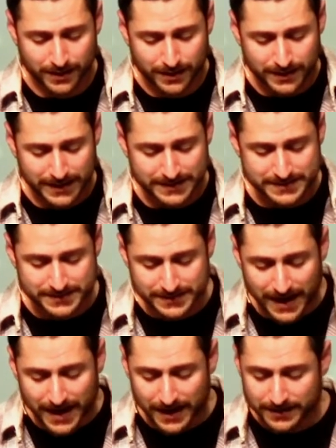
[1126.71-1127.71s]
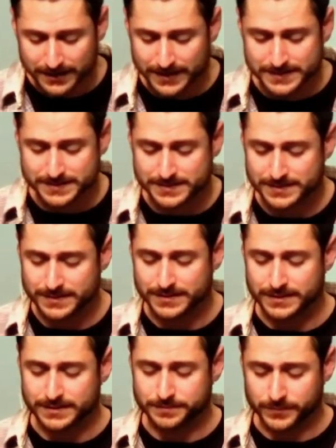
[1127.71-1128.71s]
is not is
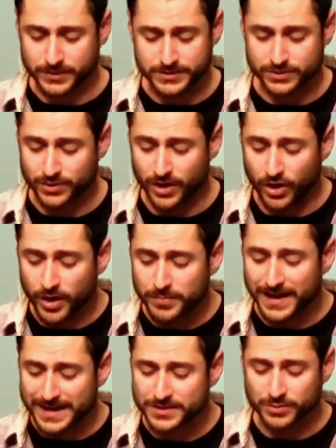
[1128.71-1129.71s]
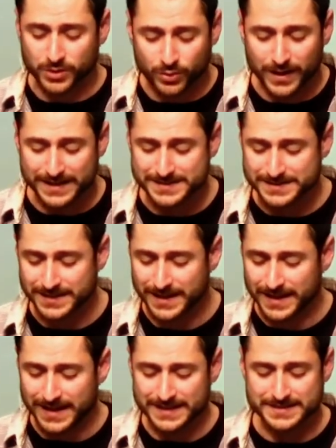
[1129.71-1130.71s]
the, so the heart behind the request
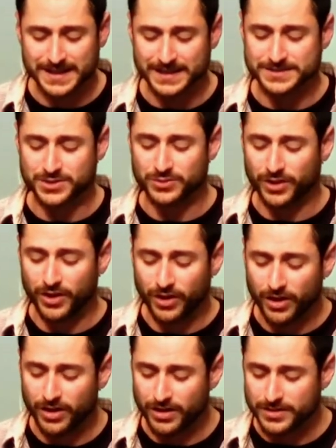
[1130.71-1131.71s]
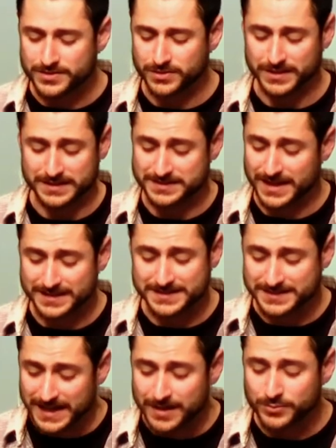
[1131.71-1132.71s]
is not so the heart so is not
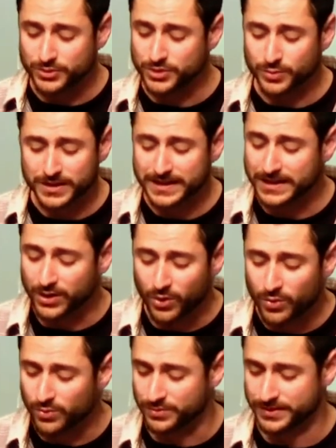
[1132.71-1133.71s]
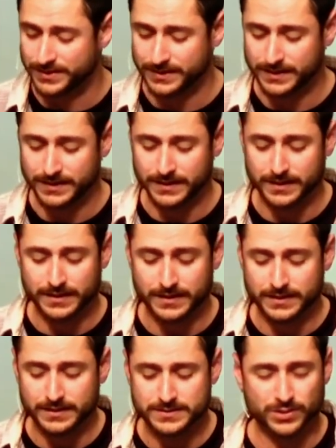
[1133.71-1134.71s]
Samuel, you are getting old.
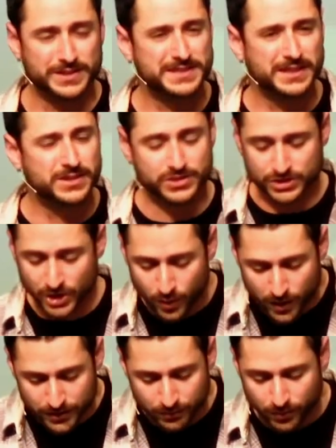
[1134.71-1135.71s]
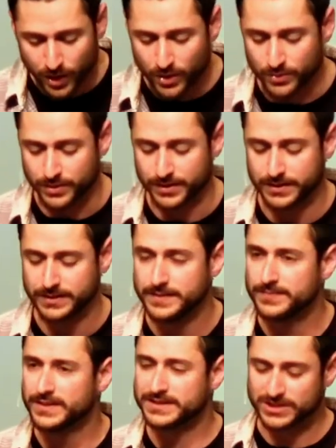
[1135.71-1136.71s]
So let's get the show on the road.
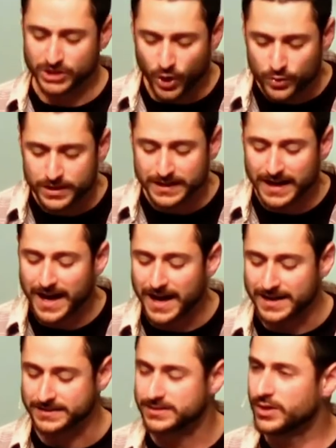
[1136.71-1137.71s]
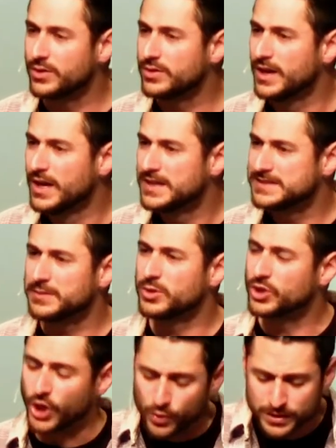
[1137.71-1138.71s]
Let's go to God. Go, Samuel,
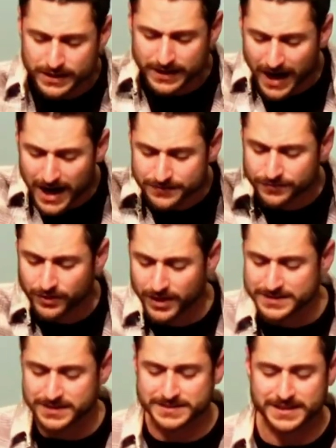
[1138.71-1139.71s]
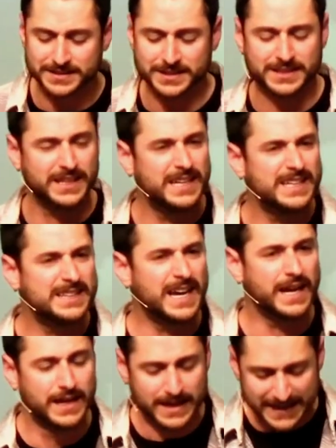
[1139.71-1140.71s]
go to God for us. Let's get the king
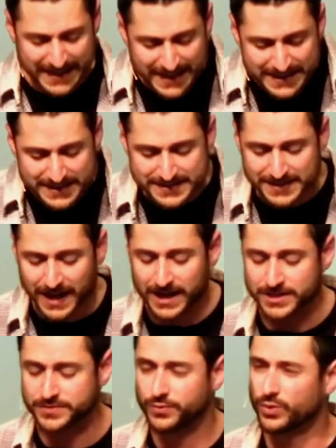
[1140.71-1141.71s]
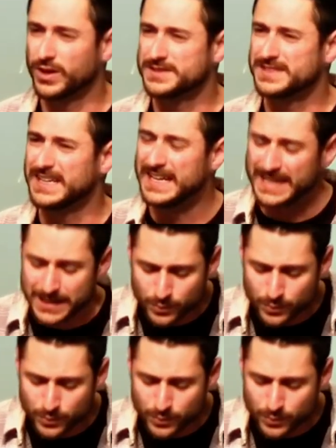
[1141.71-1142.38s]
that he desires for us and he